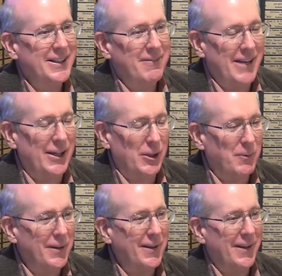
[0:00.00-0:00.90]

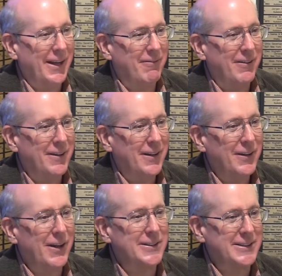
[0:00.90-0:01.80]
valuable. They've
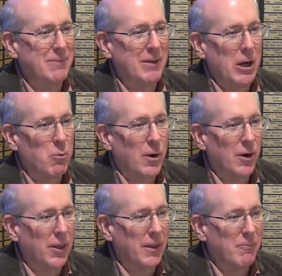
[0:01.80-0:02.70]
lost some of their
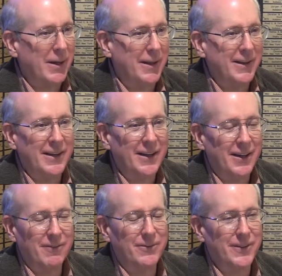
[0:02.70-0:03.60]
worth, but
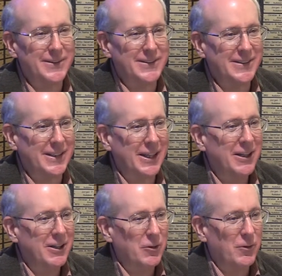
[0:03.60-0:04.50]
the first
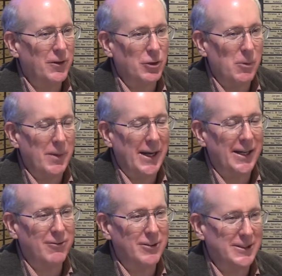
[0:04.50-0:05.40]
Royal
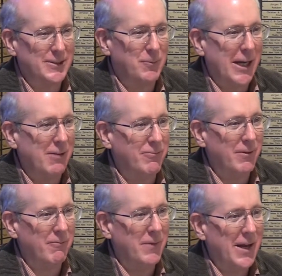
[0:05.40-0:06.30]
Copenhagen Christmas plate
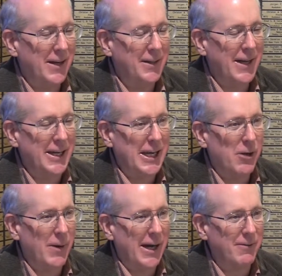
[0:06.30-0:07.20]
from
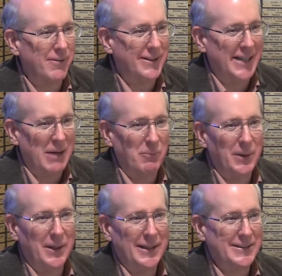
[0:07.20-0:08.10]
1908, for
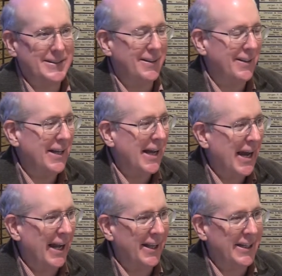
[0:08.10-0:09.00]
example, that's still
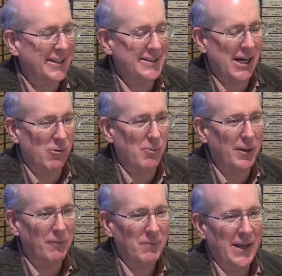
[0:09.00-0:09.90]
highly
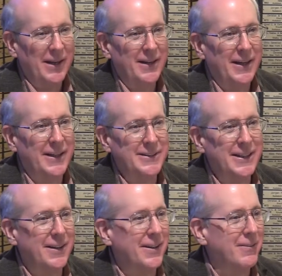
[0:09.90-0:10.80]
desirable, as
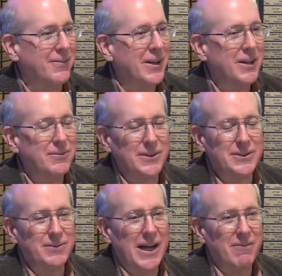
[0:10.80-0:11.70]
are the
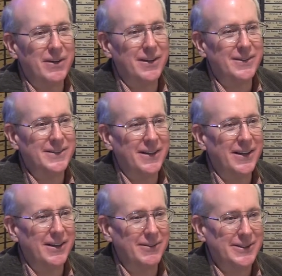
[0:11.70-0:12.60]
first 5 years of
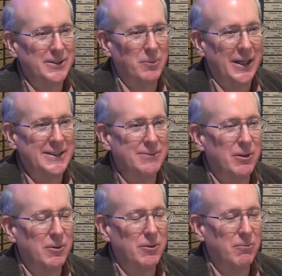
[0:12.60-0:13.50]
the Christmas plates that
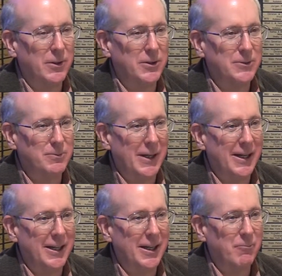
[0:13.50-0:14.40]
were produced
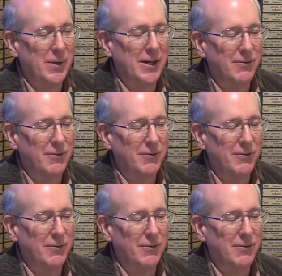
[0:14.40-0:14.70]
by Bing &